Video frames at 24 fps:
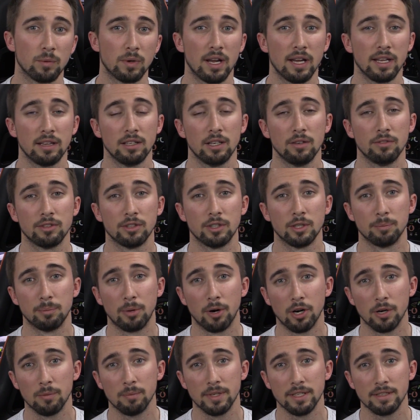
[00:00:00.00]
when I lived in an
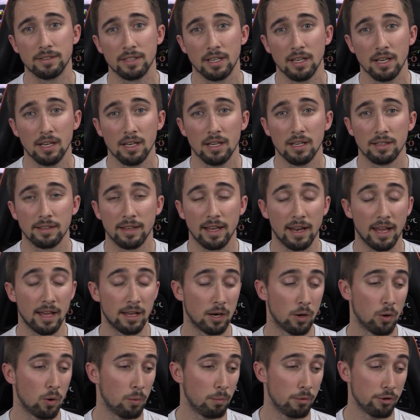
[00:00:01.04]
apartment that
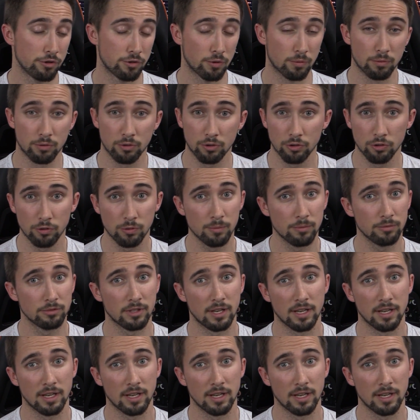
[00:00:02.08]
had a whole bunch of rooms,